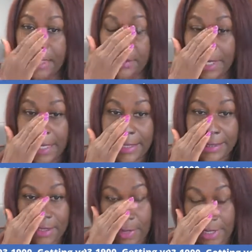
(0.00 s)
So I get
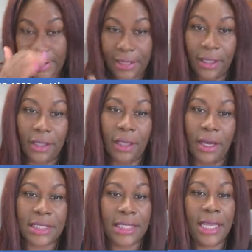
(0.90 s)
this question a
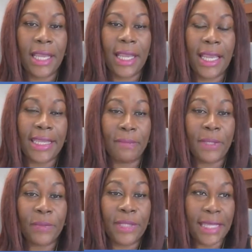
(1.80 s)
lot. I get
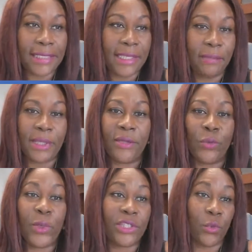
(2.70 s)
people asking me
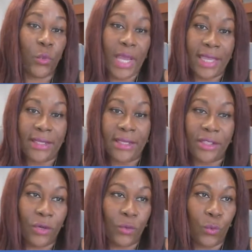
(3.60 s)
which way,
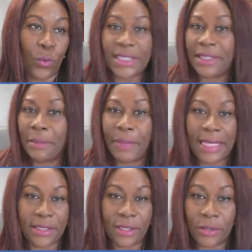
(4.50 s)
what's the
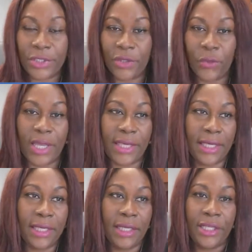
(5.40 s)
best solution,
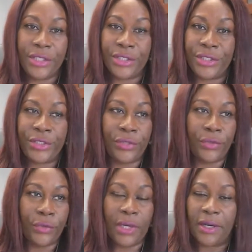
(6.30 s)
whether
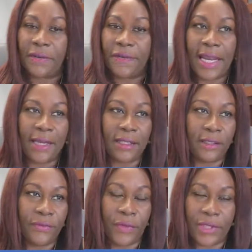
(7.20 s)
to
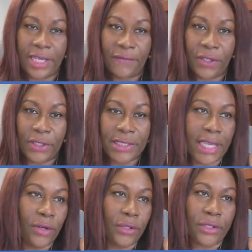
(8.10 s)
file for their
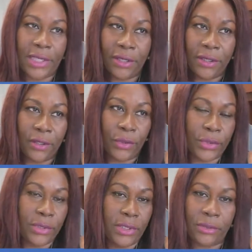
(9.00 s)
fiance or to go,
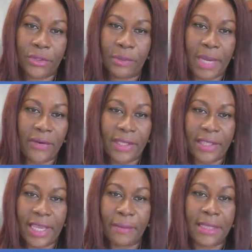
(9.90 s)
to marry
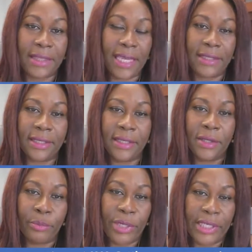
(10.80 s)
them and then
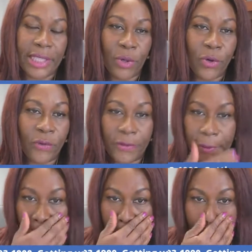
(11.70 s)
bring them
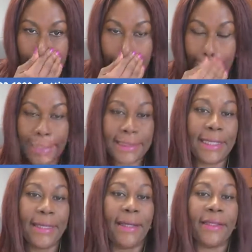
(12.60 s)
over. And
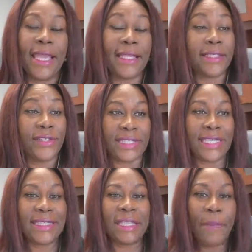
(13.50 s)
the answer is
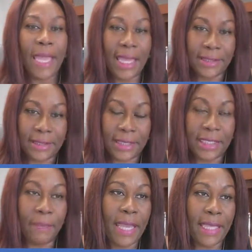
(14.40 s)
it depends. It
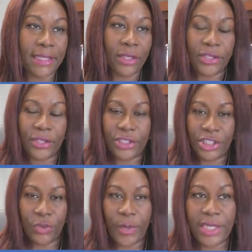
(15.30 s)
depends on your
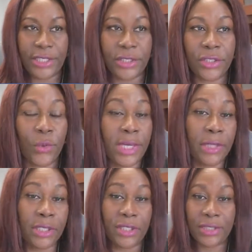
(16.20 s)
situation. So what I'm
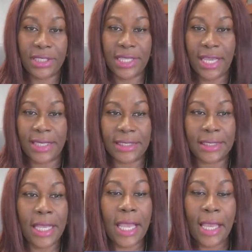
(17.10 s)
going to do today is
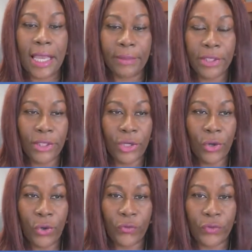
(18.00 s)
I'm going to go
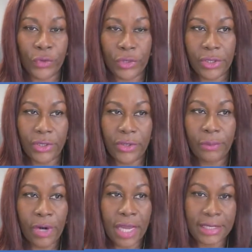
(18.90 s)
over the
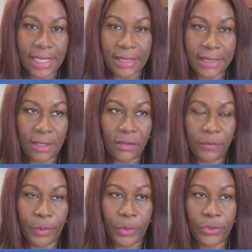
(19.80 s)
process of
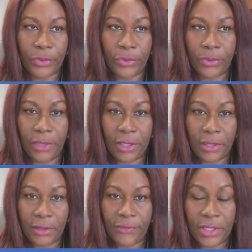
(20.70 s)
both the
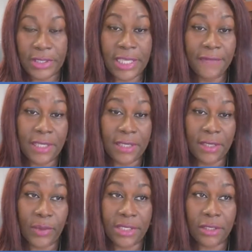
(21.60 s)
fiance visa,
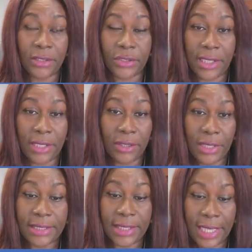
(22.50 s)
which is also known
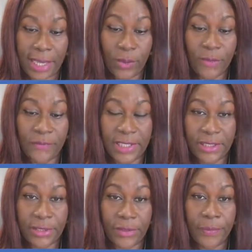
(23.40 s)
as a K-1
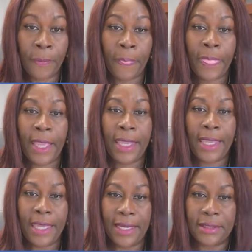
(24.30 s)
visa,
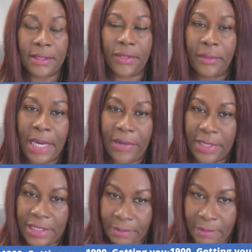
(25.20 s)
and the
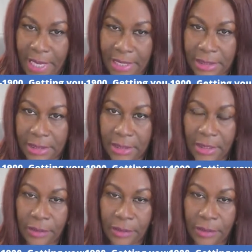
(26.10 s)
marriage-based